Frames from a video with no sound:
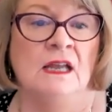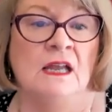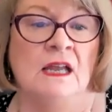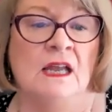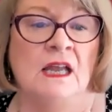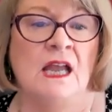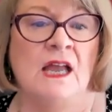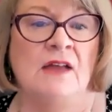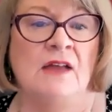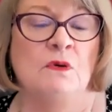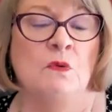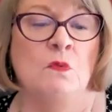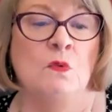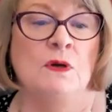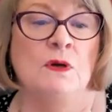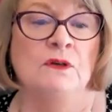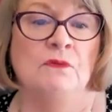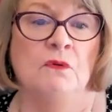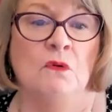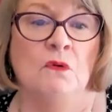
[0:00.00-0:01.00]
Have a
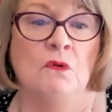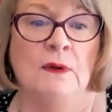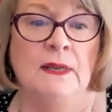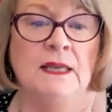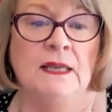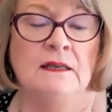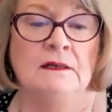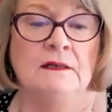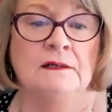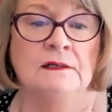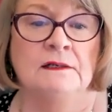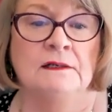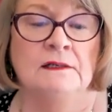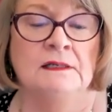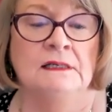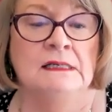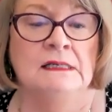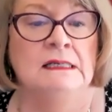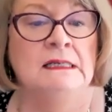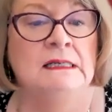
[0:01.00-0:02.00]
wonderful week.
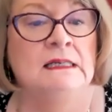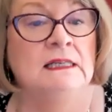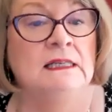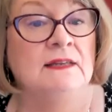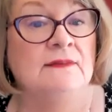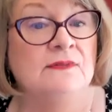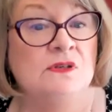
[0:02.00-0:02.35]
If